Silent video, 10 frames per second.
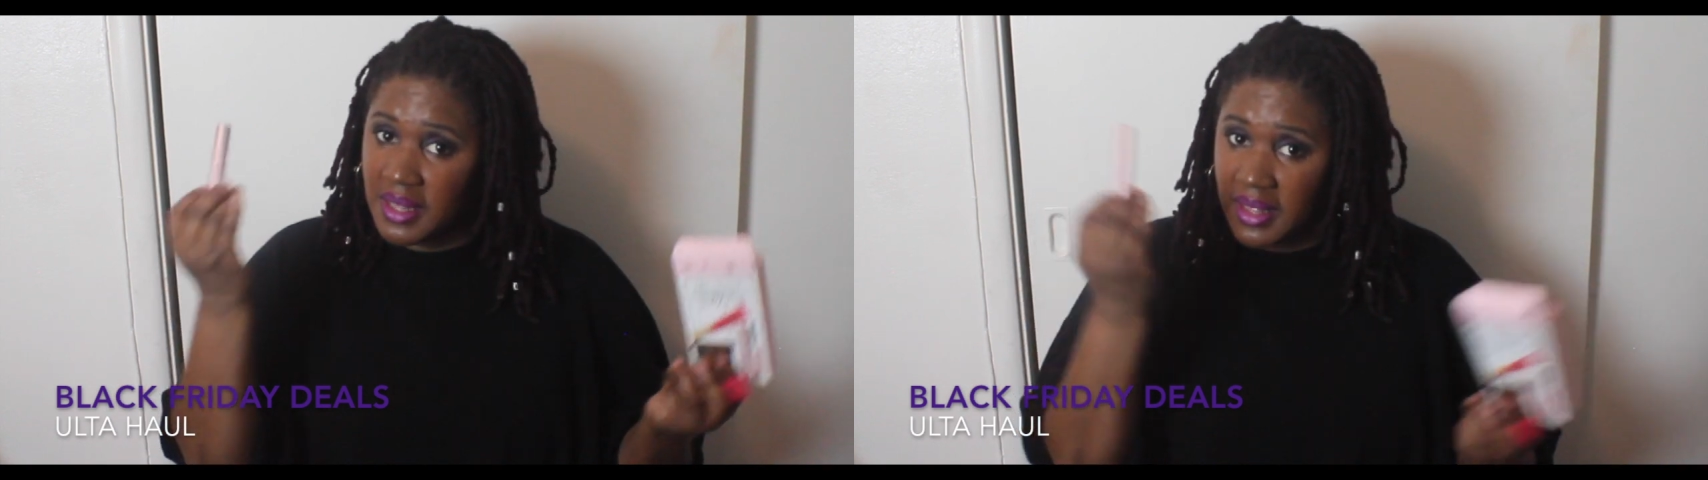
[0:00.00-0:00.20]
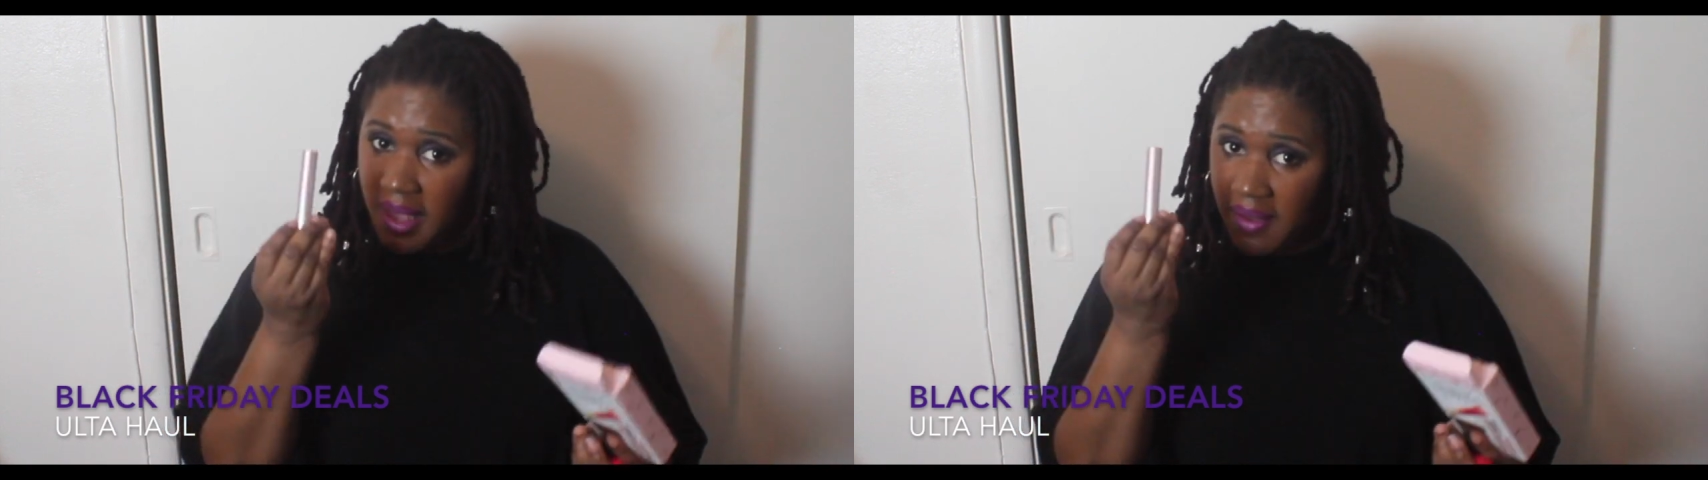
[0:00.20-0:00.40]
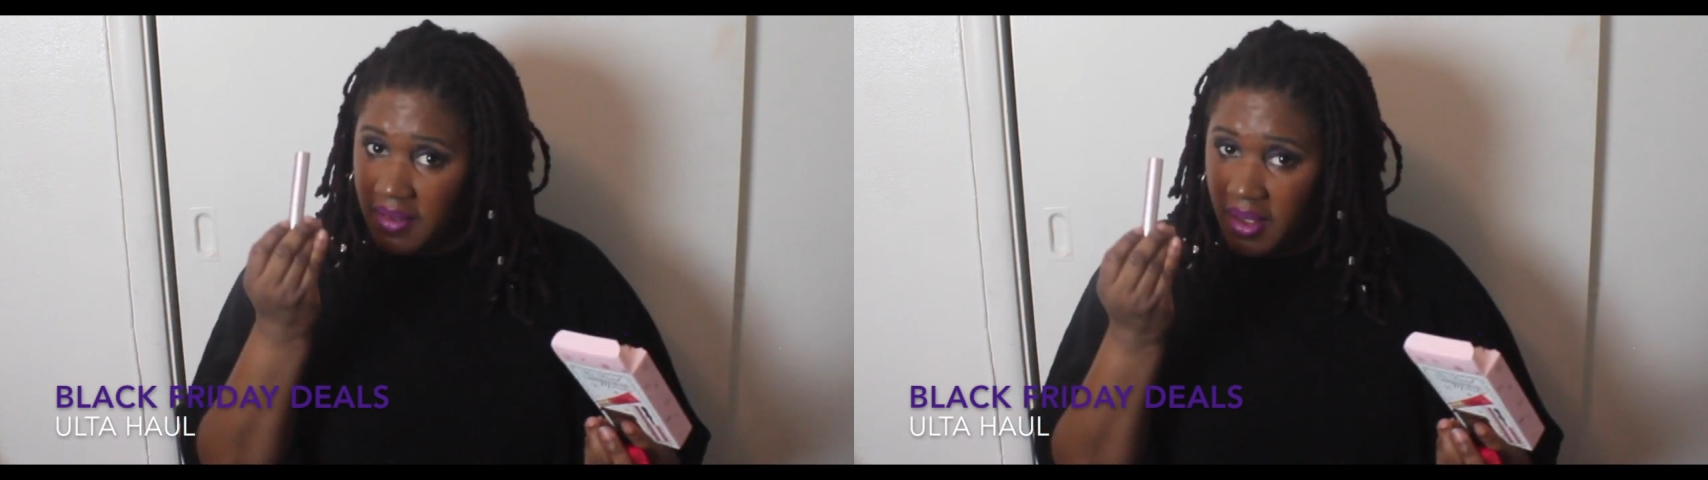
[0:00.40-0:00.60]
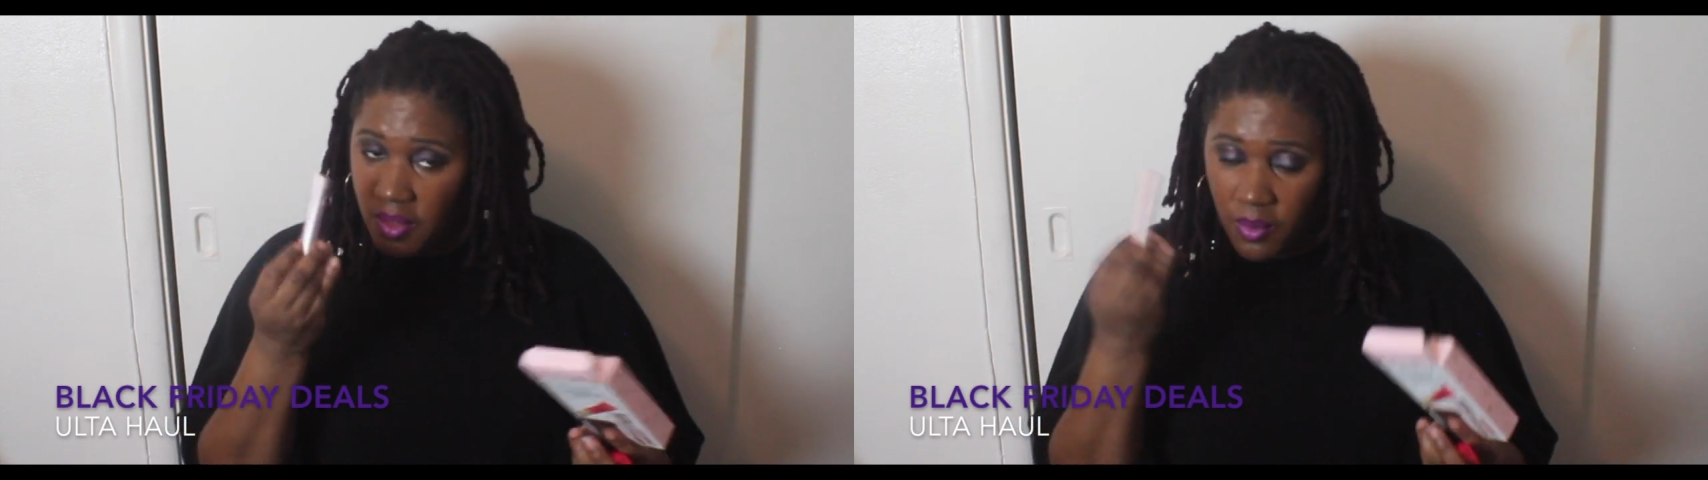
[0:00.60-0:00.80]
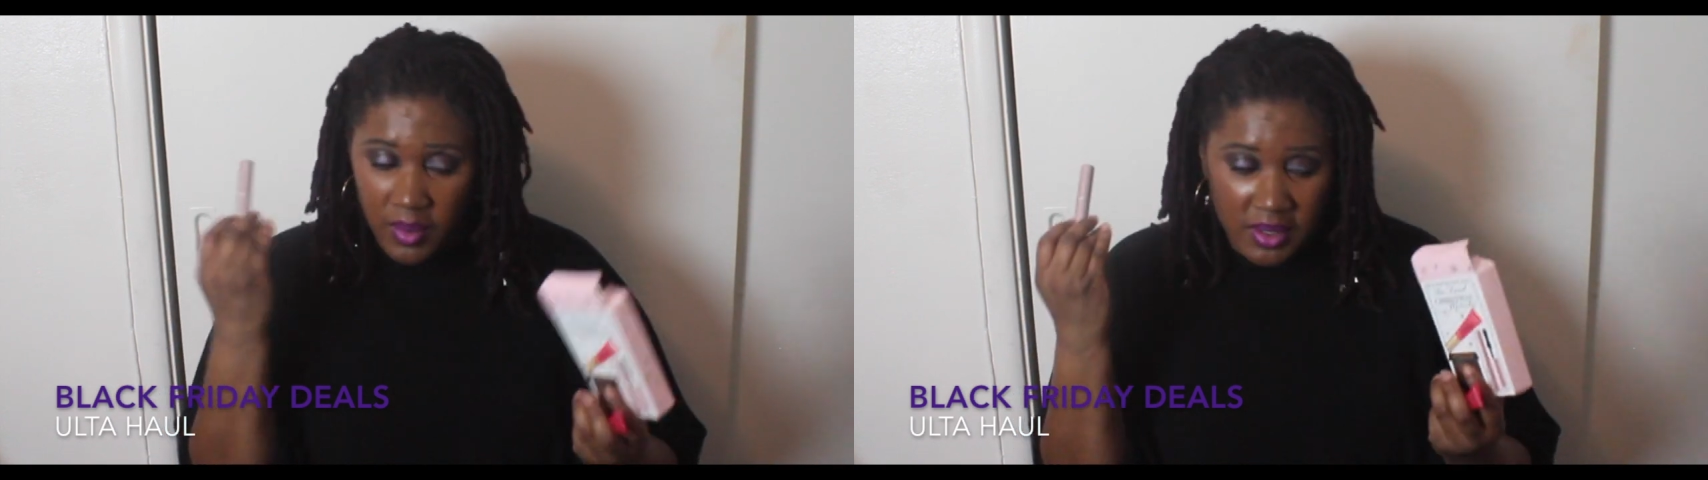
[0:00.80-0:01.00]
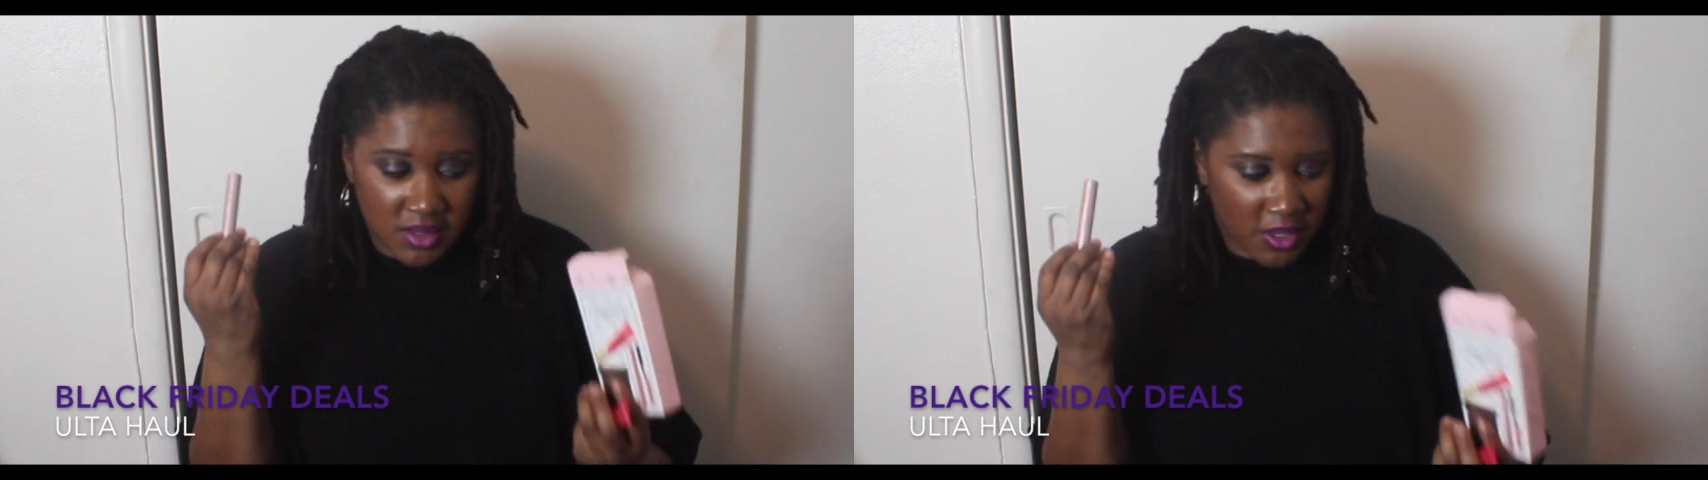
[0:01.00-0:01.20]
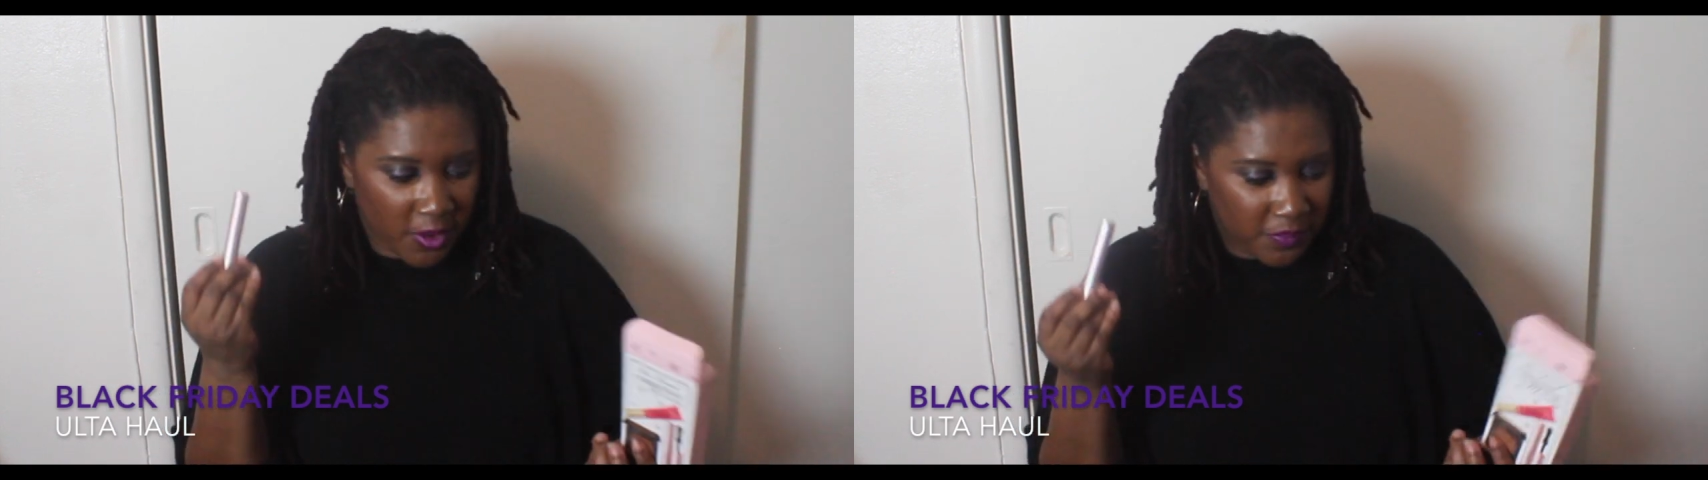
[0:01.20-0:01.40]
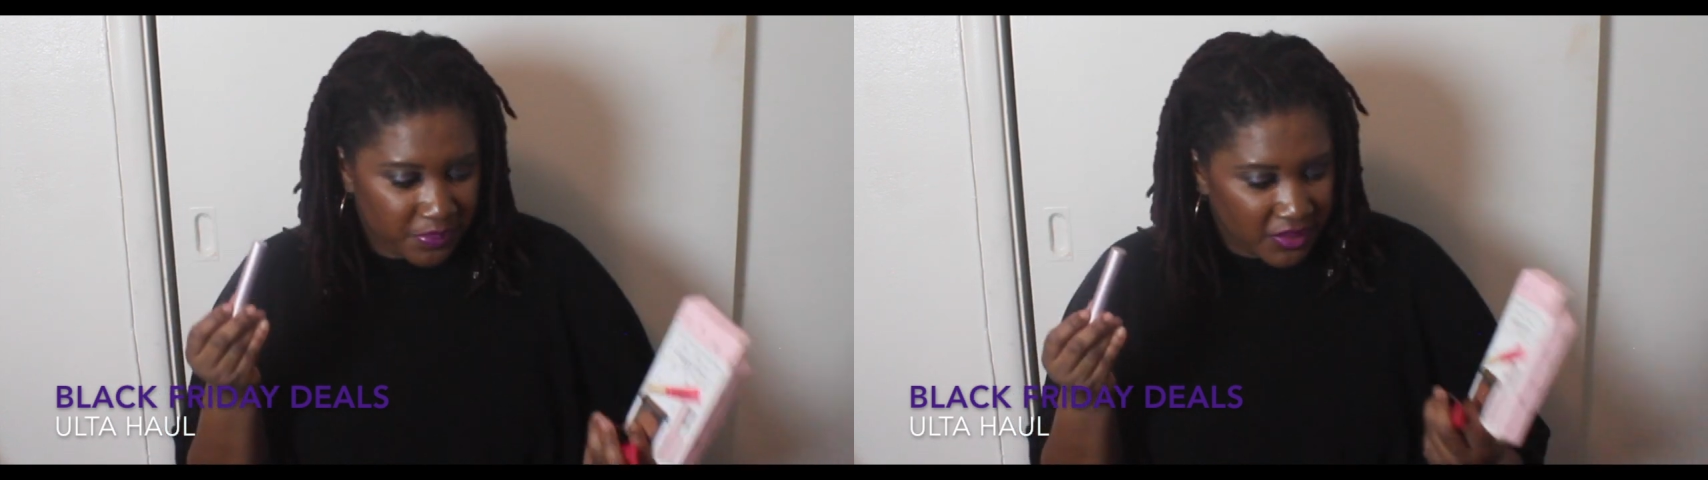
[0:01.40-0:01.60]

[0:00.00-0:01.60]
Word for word: and then I have another one. So